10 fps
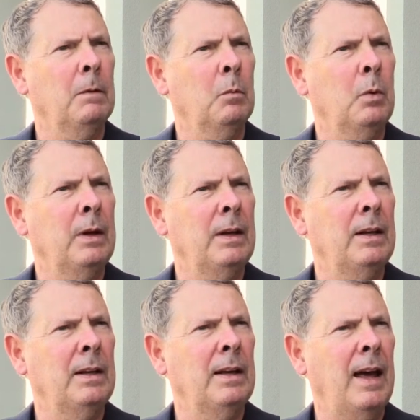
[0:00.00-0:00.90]

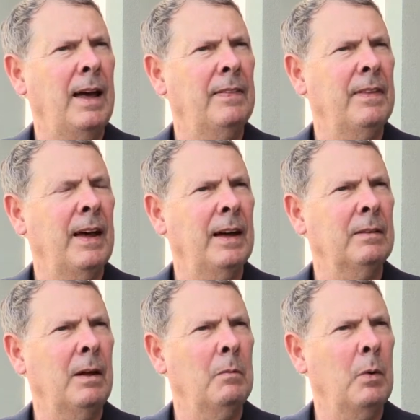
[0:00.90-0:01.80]
we had that,
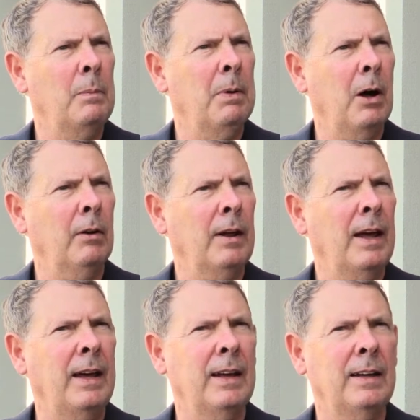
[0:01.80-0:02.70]
and we bought
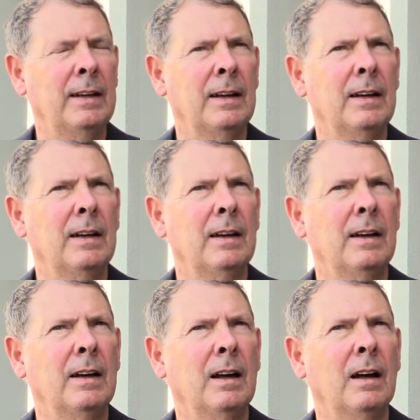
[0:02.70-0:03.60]
a
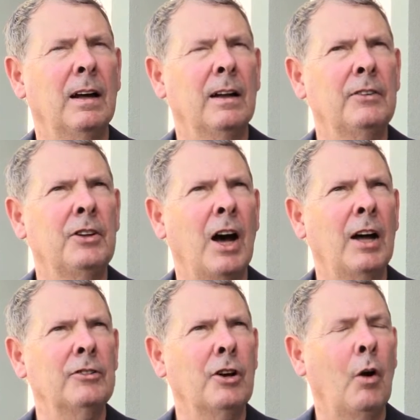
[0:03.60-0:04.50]

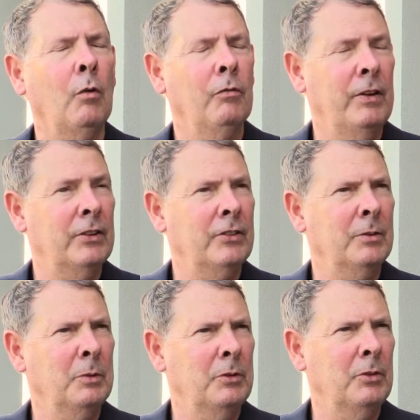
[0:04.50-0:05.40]
Dodge Colt Vista,
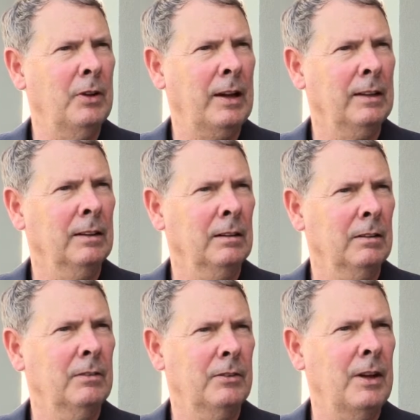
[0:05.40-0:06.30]
which is like a little
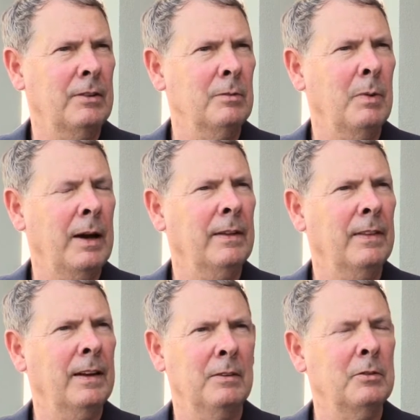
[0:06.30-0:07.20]
station wagon
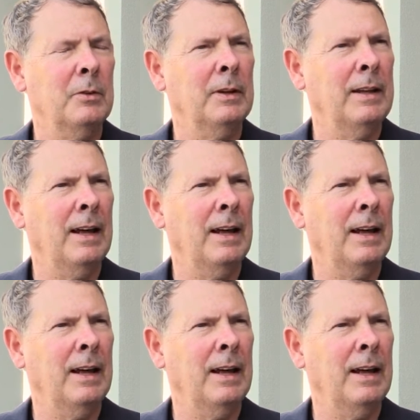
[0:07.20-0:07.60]
thing. It was really nice.